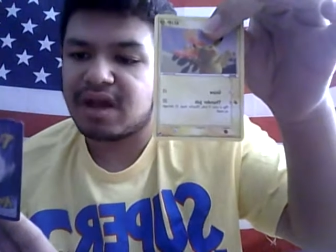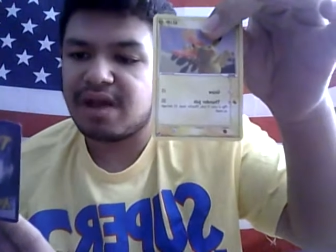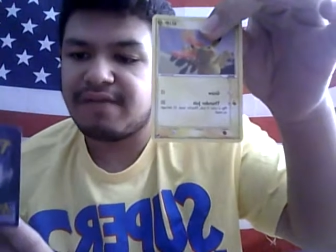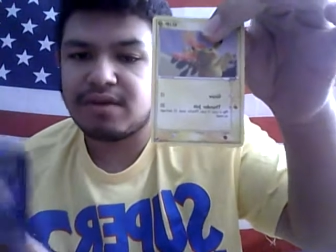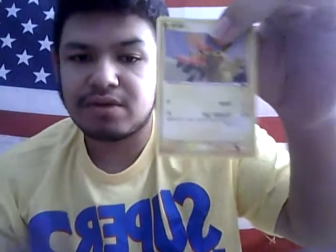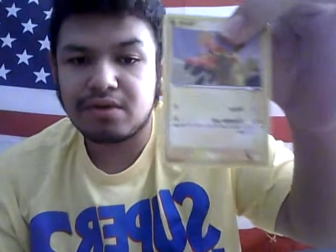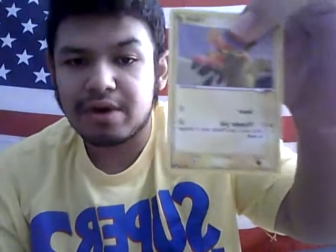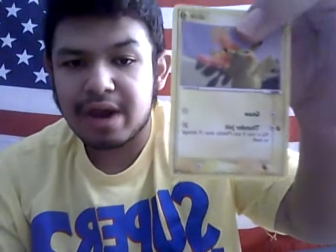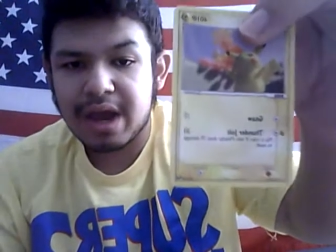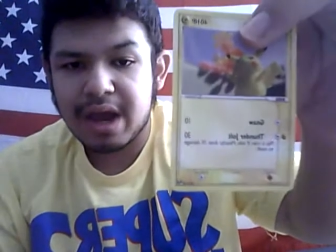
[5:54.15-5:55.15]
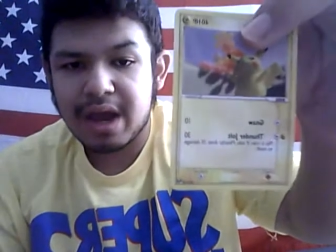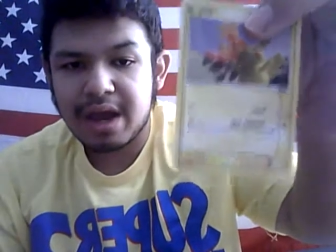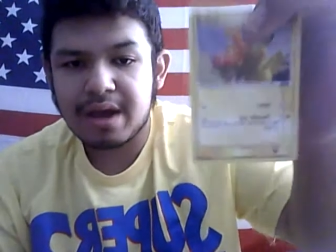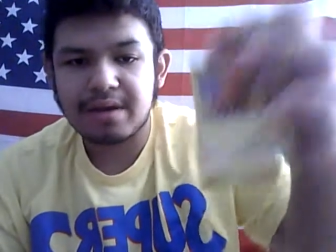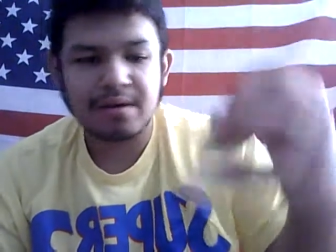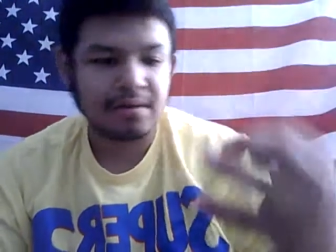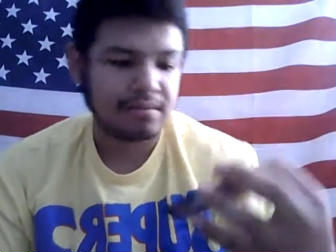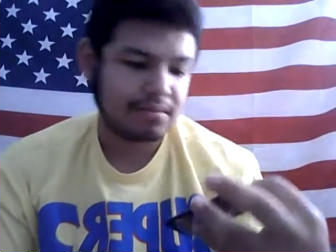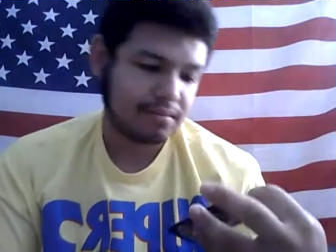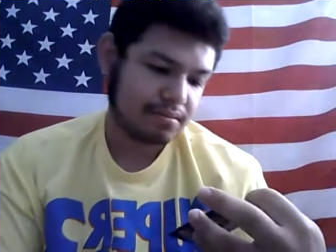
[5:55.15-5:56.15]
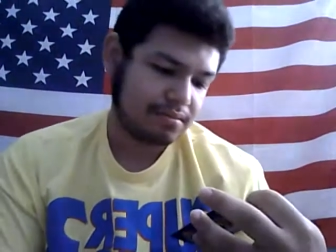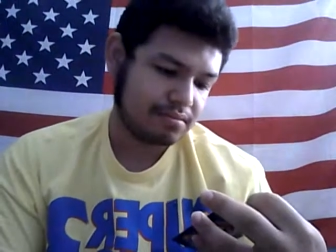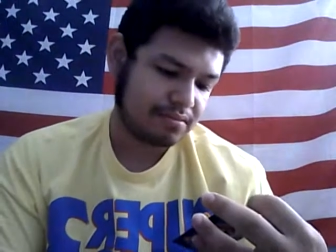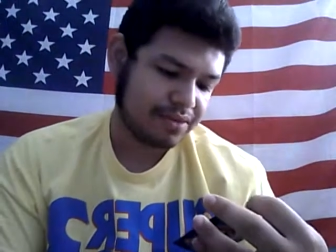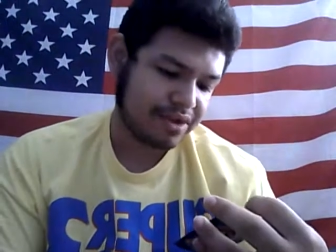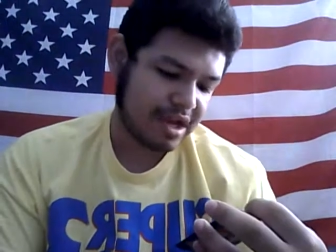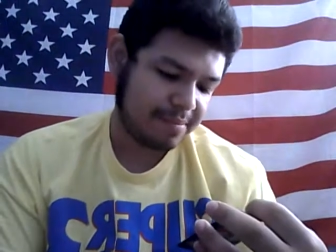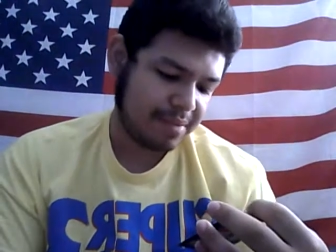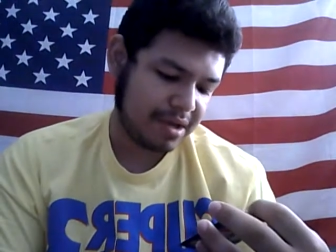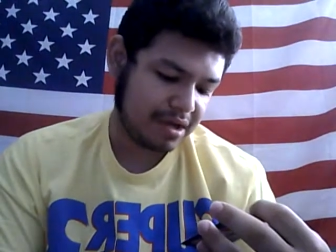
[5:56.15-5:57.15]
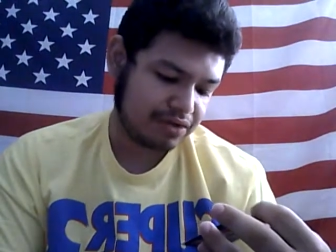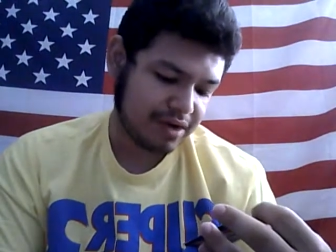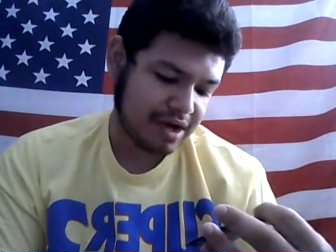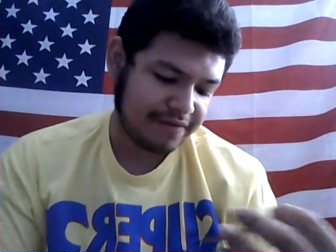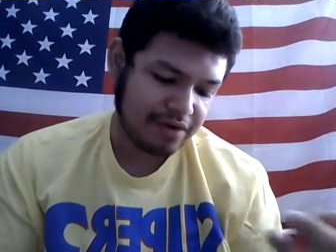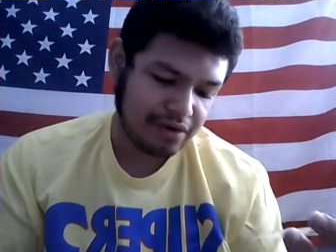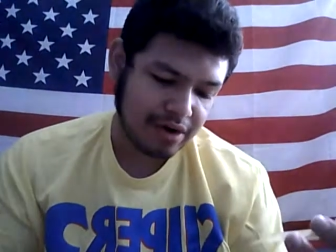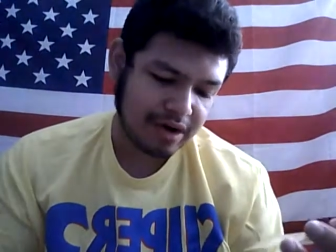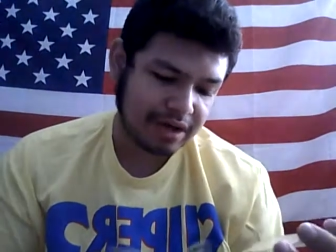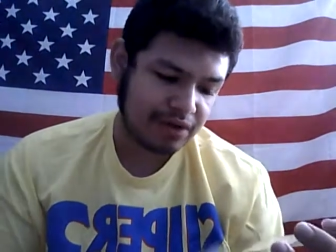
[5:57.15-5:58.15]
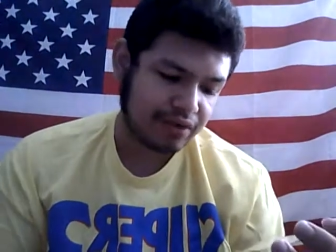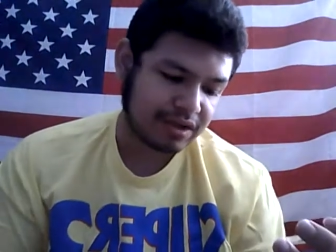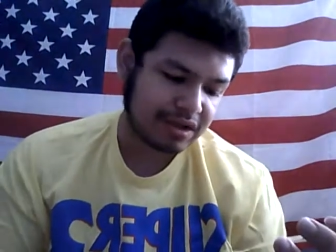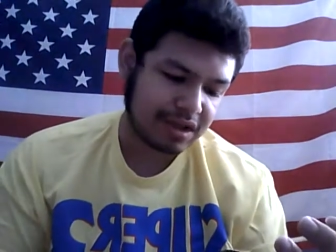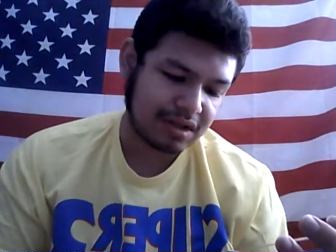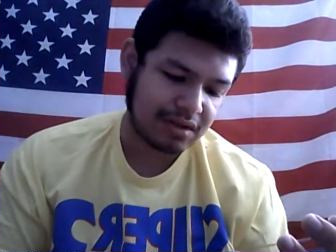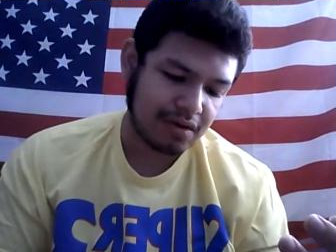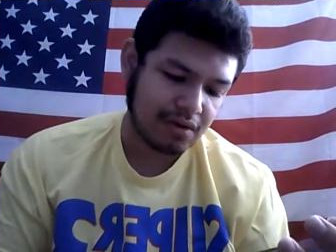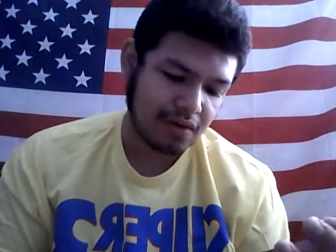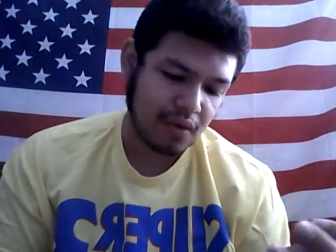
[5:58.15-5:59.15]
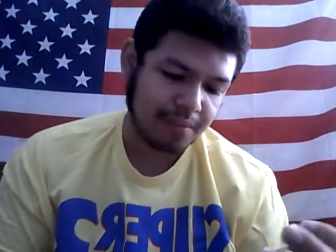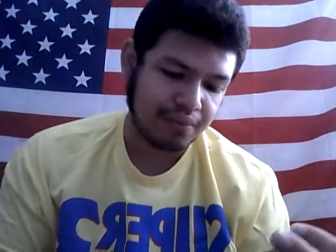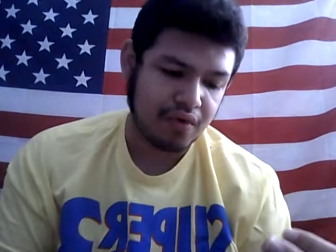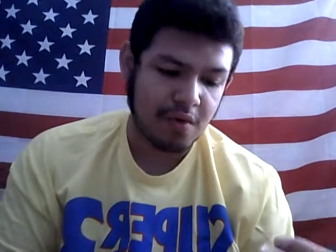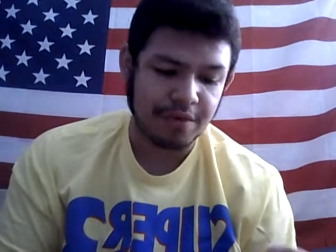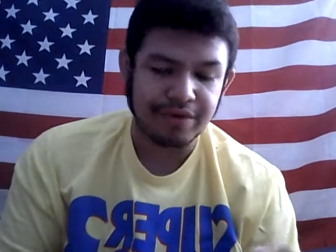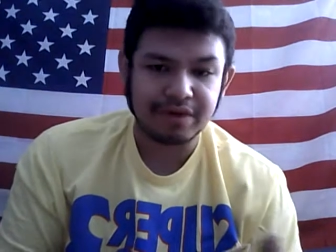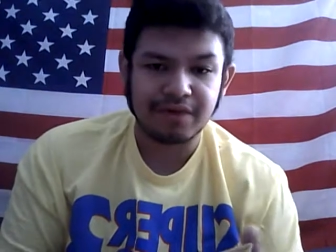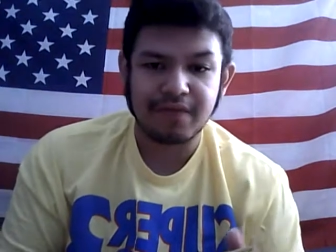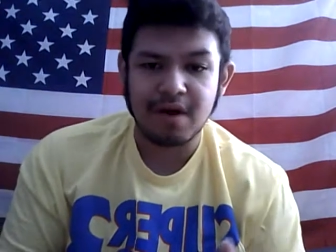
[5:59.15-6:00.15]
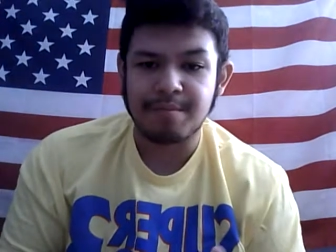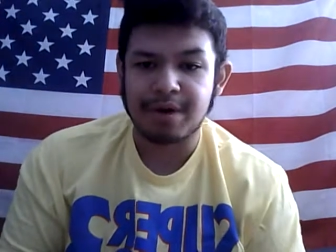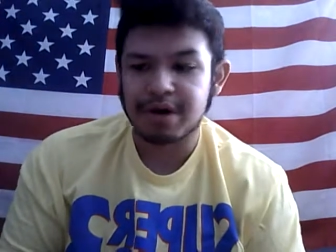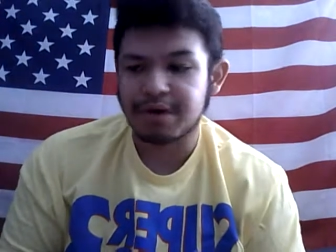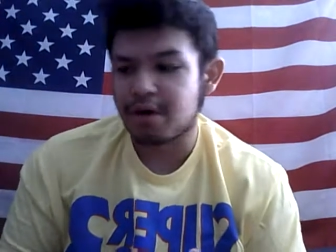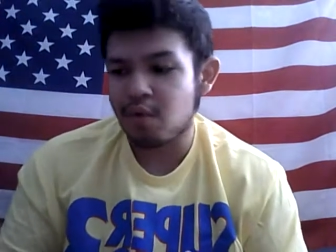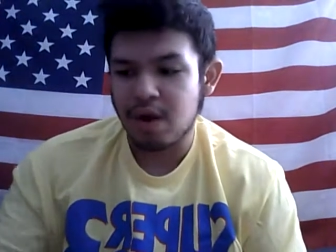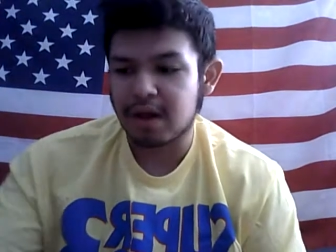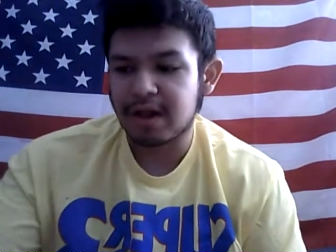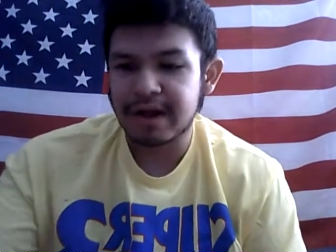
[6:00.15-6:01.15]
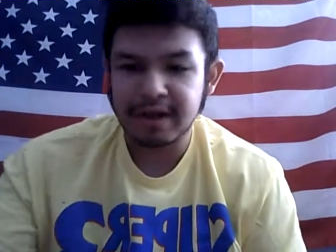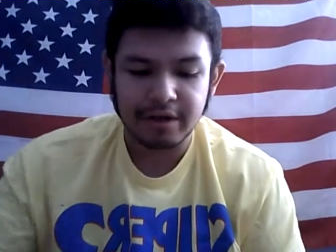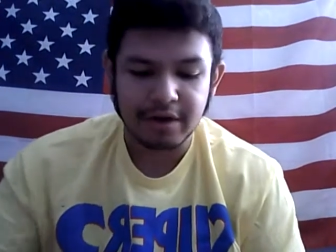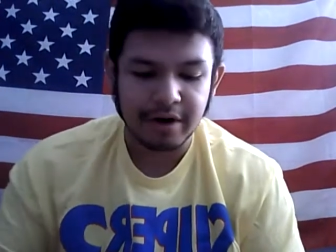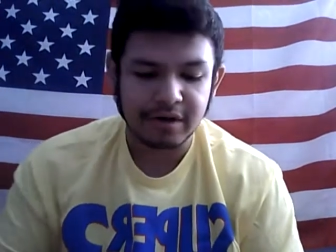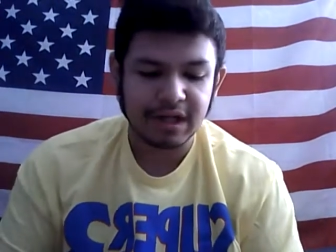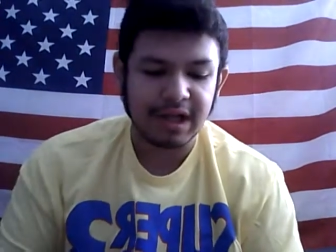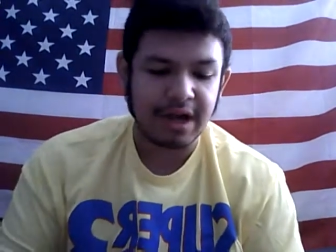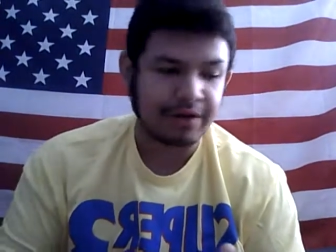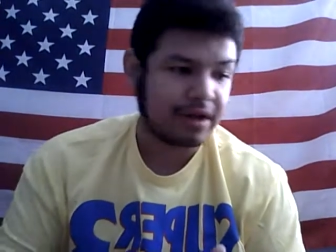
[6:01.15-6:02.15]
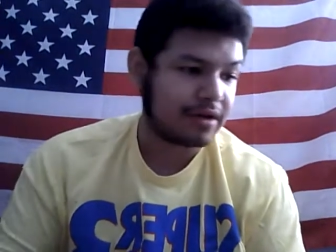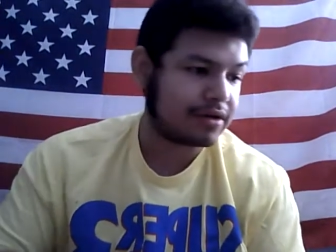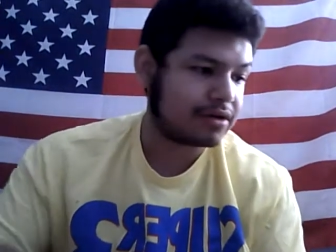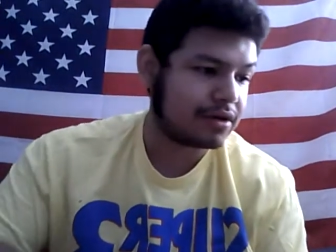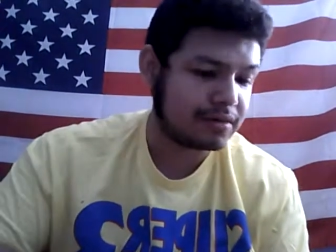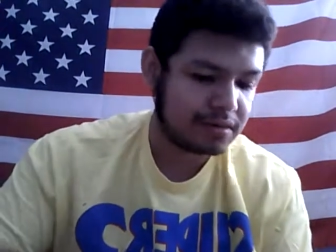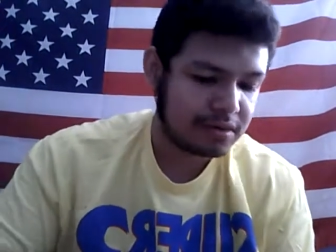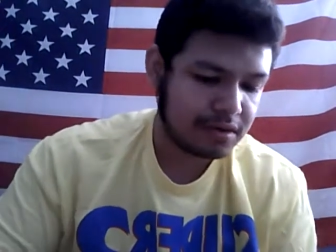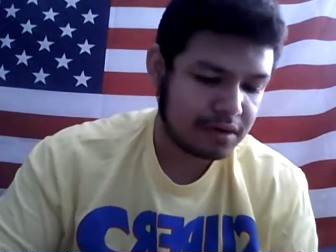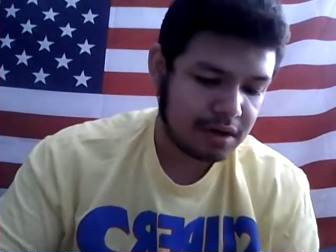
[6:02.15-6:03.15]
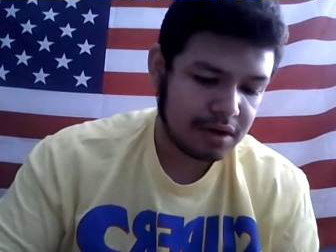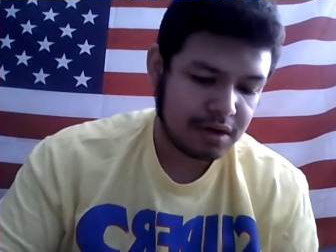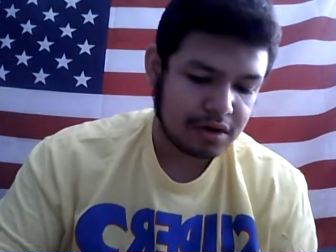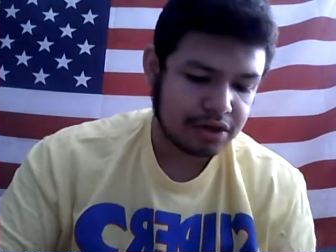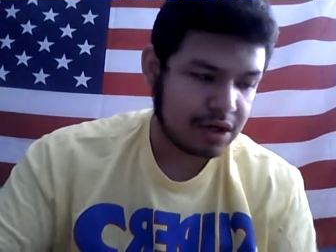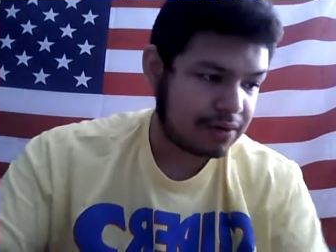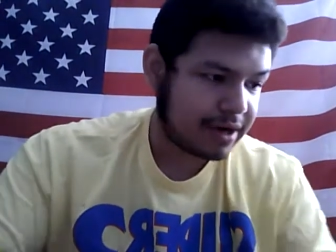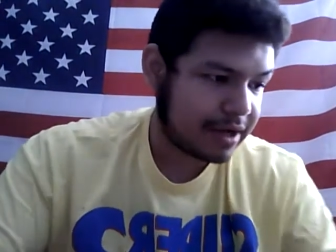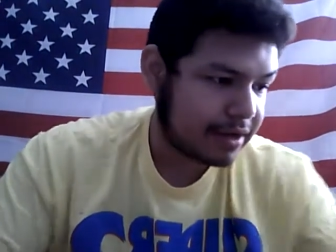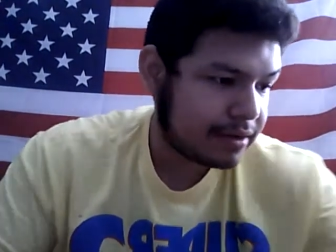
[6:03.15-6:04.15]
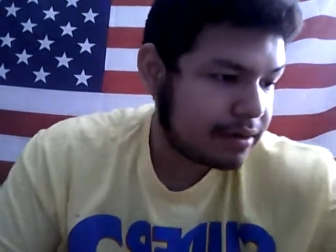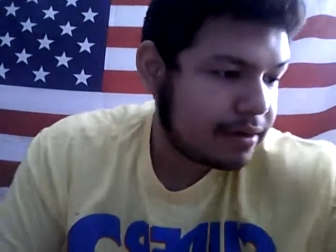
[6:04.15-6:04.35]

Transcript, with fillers: Ivysaur and a Pikachu. I have no idea what set or what promo these are from, but oh well. I like the cards. I like how they look, so. Sure, why not?